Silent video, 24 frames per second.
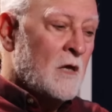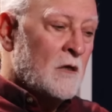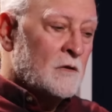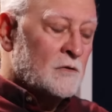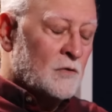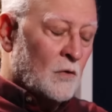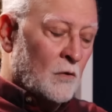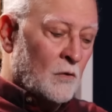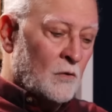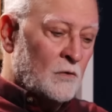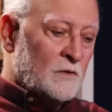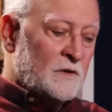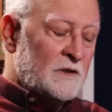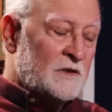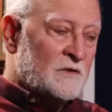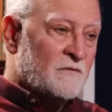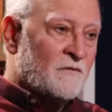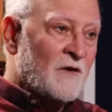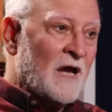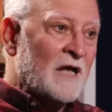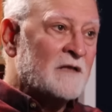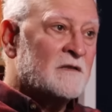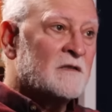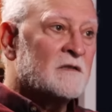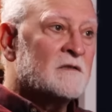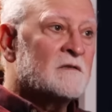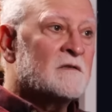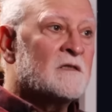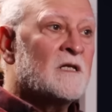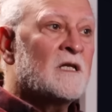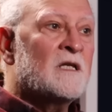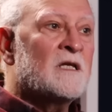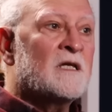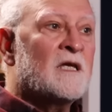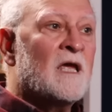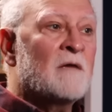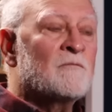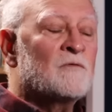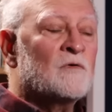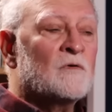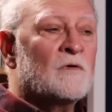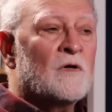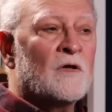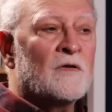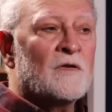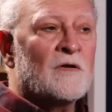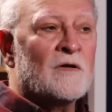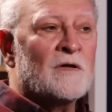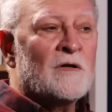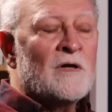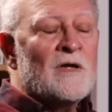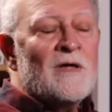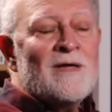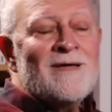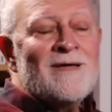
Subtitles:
So all these factors really came together.